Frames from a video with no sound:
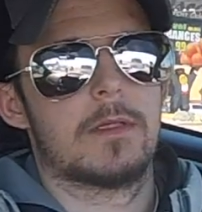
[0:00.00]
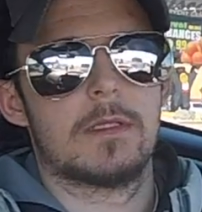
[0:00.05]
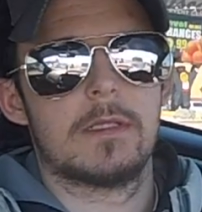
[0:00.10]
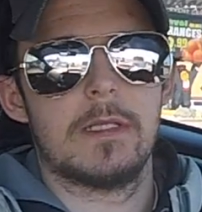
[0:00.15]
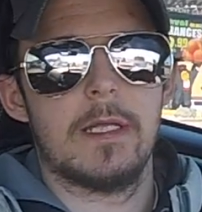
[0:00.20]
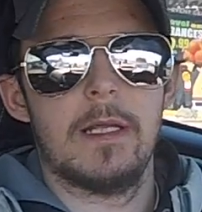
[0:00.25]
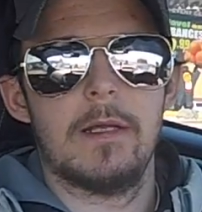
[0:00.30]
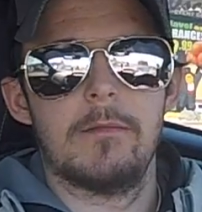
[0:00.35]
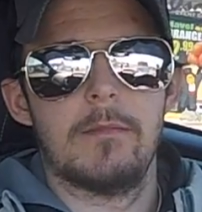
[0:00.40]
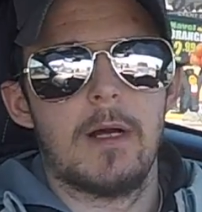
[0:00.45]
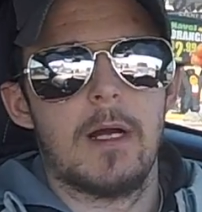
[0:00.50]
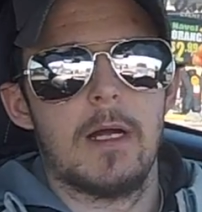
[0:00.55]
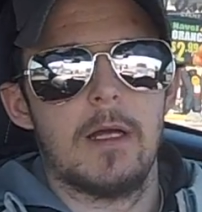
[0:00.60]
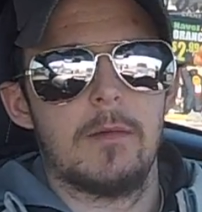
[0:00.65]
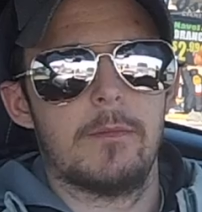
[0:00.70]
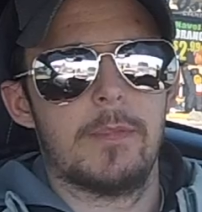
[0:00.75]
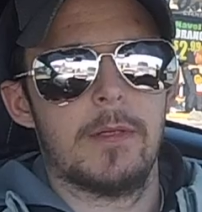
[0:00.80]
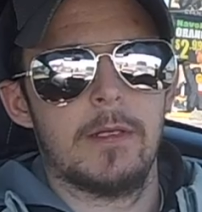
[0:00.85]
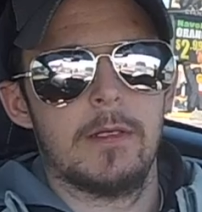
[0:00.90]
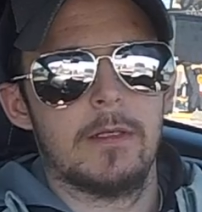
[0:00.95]
in my
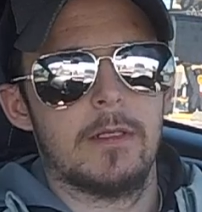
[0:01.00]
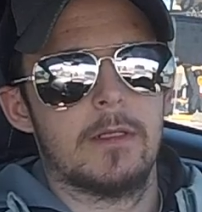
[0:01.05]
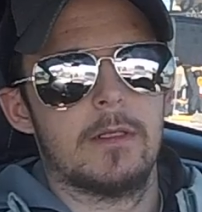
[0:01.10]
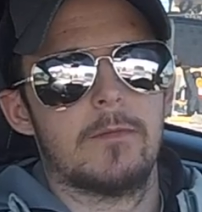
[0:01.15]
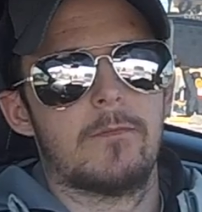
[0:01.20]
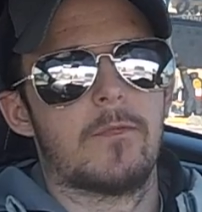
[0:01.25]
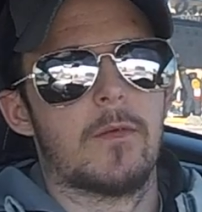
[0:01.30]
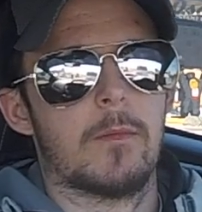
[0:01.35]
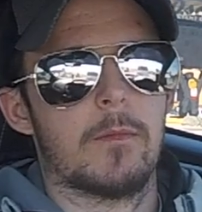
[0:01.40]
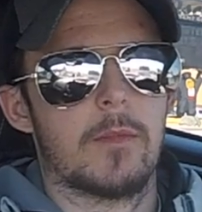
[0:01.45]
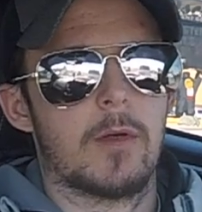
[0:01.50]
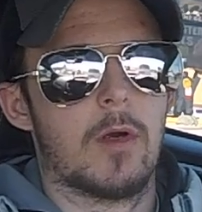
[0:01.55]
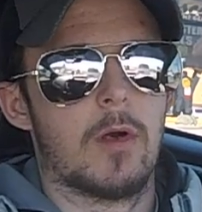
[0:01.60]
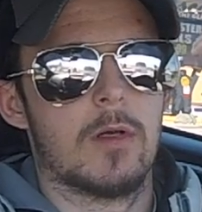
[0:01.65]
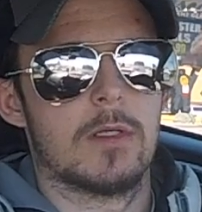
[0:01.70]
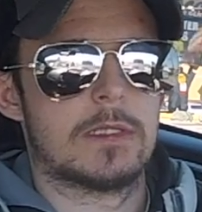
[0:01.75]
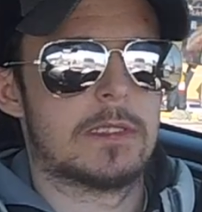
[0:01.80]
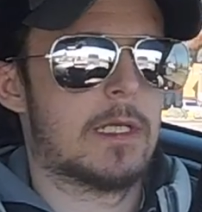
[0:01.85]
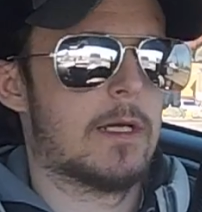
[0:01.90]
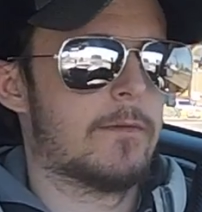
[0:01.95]
opinion, from
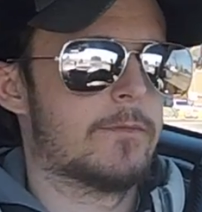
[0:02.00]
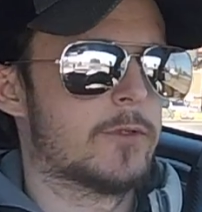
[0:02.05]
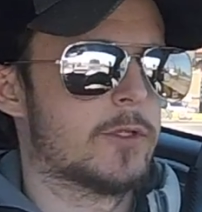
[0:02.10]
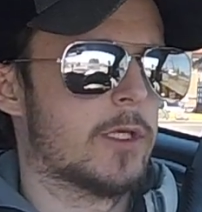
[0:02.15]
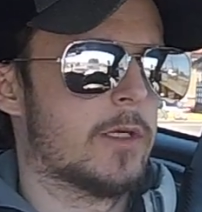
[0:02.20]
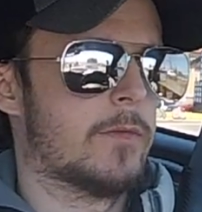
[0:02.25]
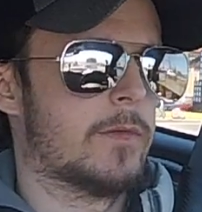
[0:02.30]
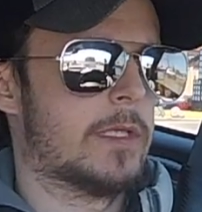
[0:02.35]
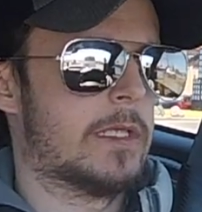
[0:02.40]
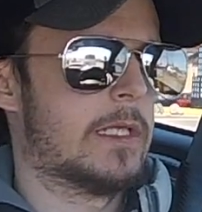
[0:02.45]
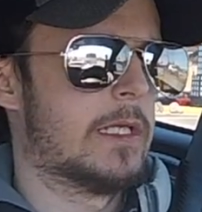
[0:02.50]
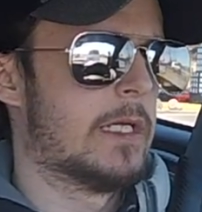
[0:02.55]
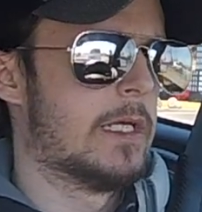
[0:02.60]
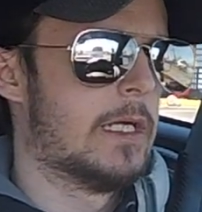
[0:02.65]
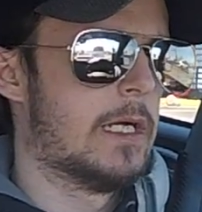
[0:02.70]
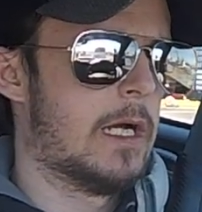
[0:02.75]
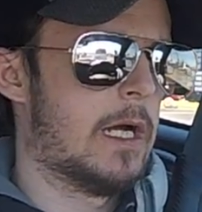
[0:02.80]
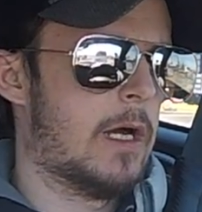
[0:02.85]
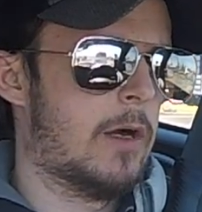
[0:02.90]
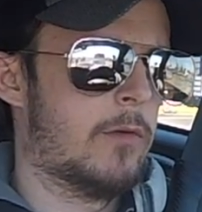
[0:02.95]
cars that I've driven,
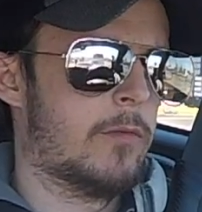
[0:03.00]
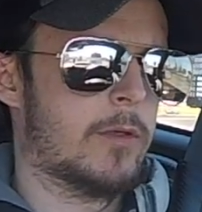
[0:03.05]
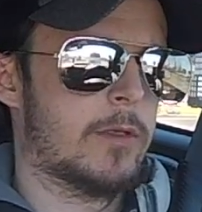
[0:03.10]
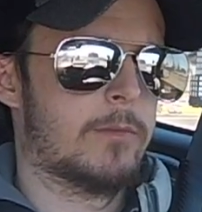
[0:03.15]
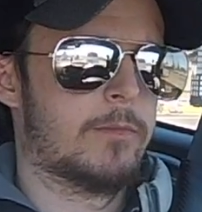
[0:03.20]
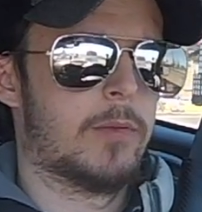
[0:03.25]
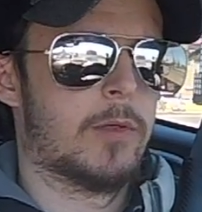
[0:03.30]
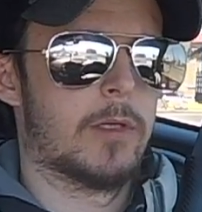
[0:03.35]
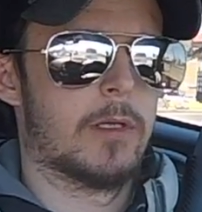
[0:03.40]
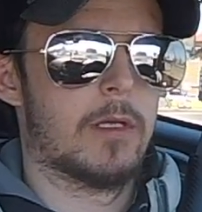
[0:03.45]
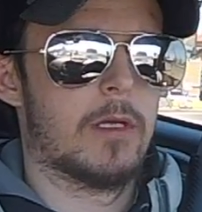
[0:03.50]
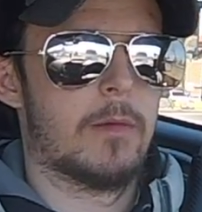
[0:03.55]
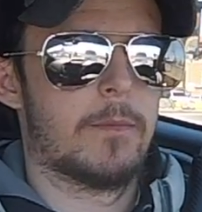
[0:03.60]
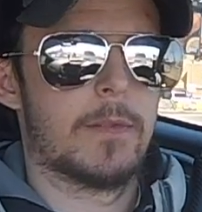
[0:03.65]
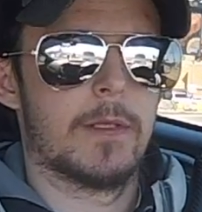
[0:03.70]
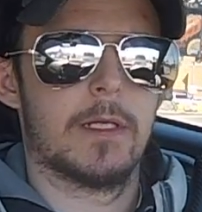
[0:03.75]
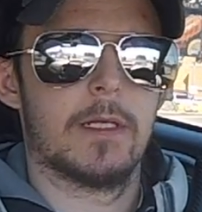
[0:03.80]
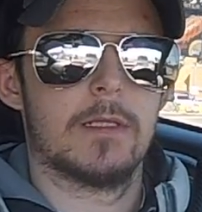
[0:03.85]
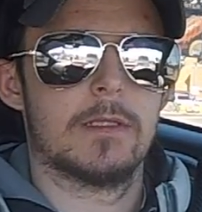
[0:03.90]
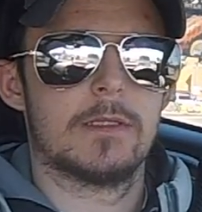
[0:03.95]
I would put it up
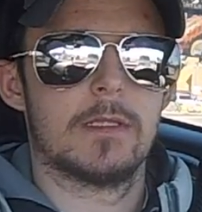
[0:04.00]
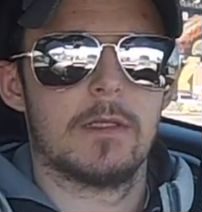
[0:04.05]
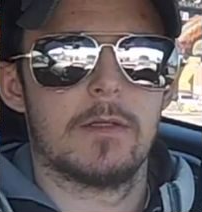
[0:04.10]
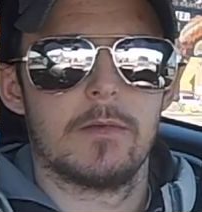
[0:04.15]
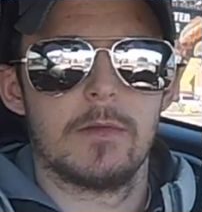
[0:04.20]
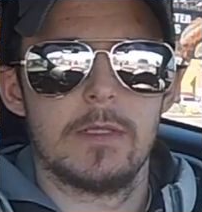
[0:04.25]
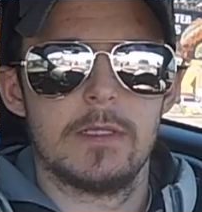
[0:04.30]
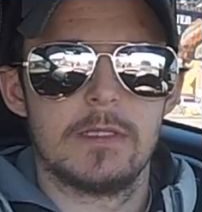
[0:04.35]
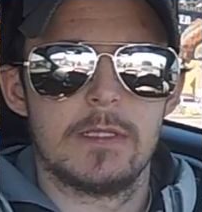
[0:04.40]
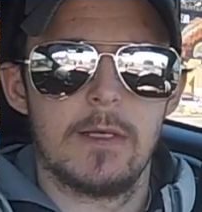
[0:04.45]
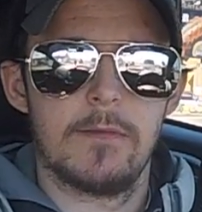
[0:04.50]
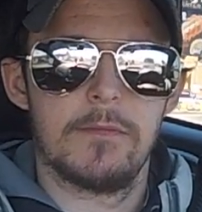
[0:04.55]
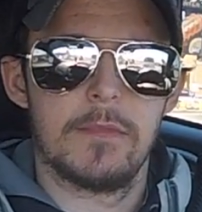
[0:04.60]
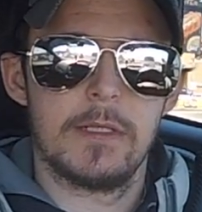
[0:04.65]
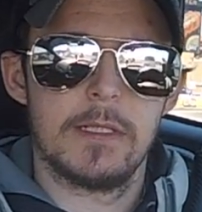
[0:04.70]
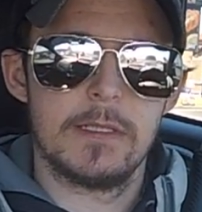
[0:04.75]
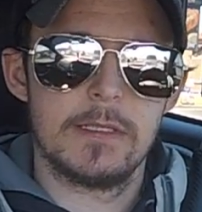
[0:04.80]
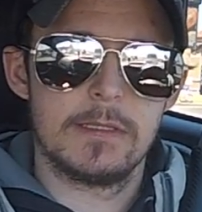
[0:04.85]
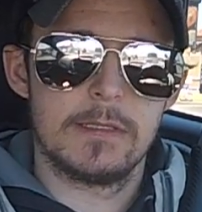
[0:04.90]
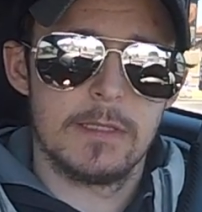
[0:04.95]
against a
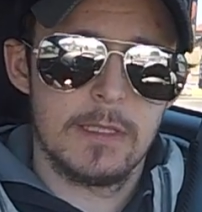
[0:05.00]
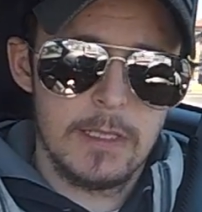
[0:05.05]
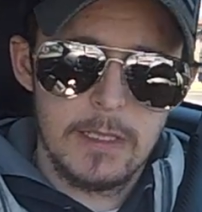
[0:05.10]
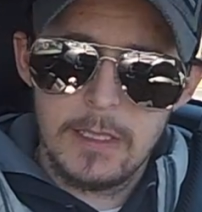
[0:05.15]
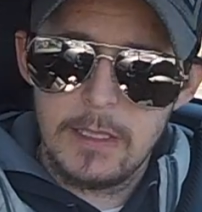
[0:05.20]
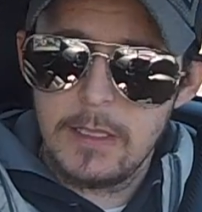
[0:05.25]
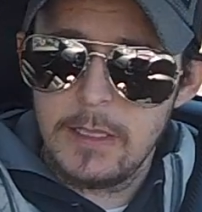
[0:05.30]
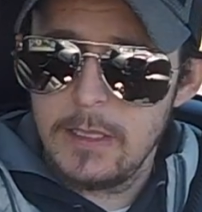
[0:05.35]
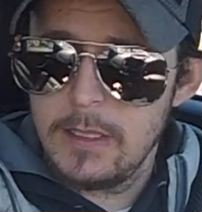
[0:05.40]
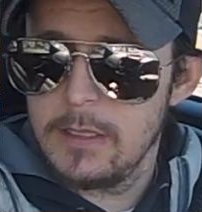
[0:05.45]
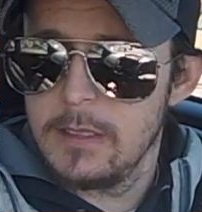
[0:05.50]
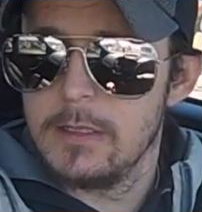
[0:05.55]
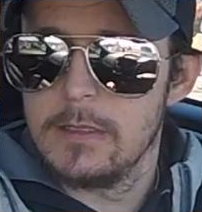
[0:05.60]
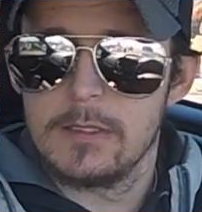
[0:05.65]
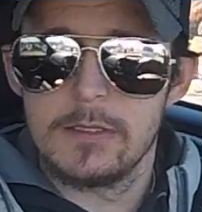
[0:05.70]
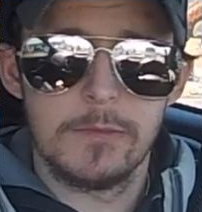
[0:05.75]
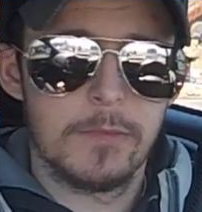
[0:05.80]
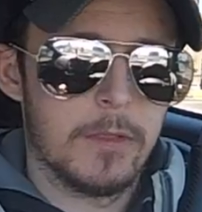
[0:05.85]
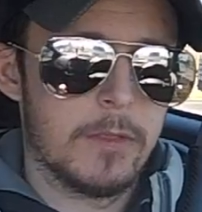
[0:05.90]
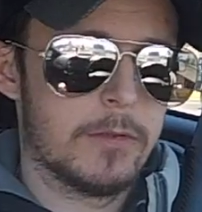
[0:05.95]
370Z
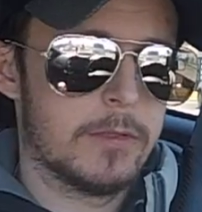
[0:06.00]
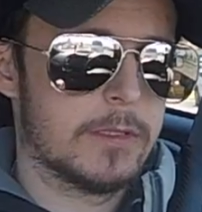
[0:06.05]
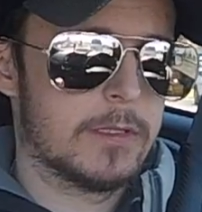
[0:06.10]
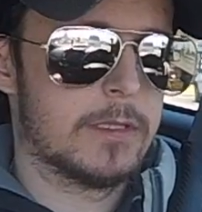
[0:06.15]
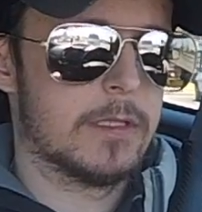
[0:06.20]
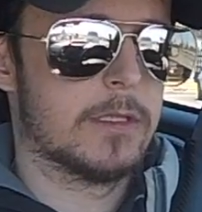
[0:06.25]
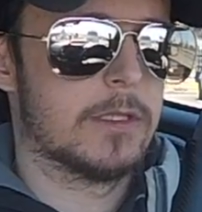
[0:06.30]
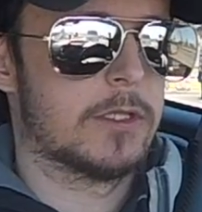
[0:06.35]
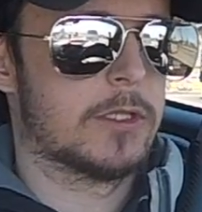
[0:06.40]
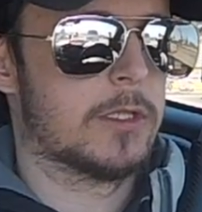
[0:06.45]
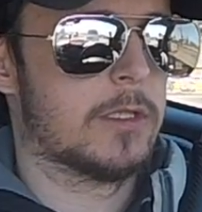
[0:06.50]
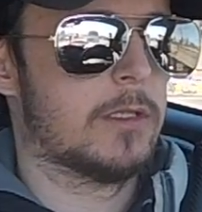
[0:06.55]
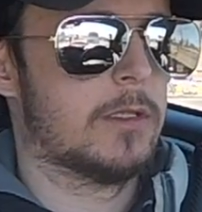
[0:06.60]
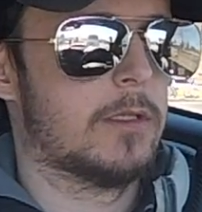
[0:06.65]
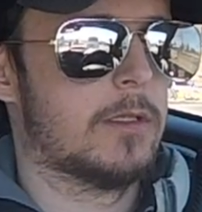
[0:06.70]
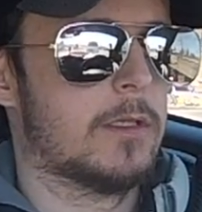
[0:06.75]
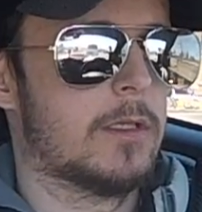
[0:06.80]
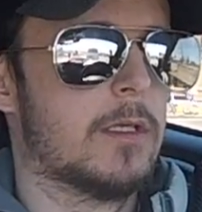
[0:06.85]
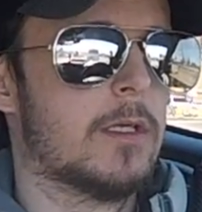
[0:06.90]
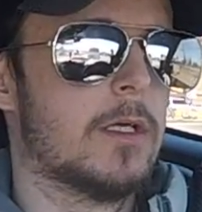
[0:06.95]
Nismo
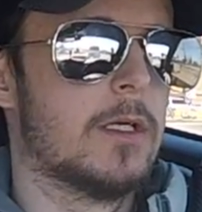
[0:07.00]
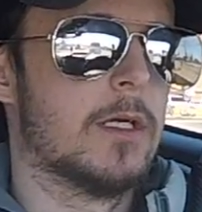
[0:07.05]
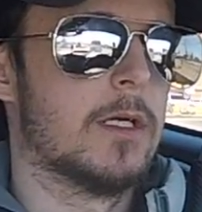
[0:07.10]
Edition,